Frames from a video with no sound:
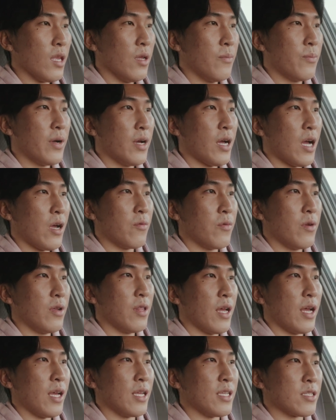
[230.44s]
But I
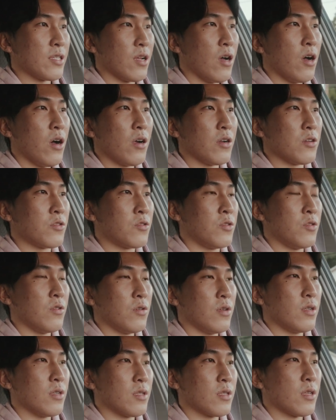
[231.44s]
realized the
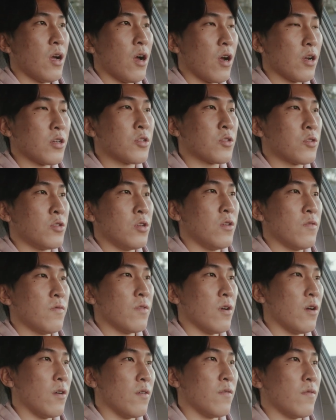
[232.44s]
harsh truth
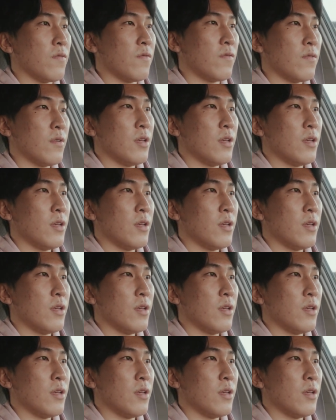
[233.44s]
of